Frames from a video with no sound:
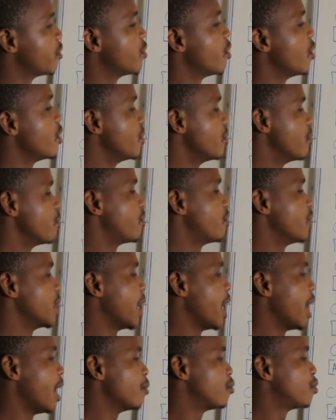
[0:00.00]
you fill
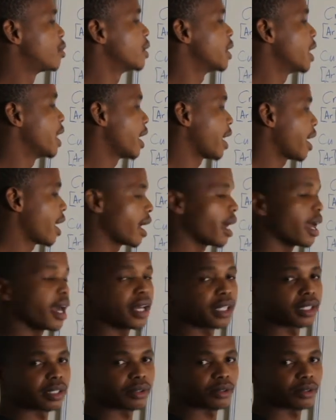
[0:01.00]
up the s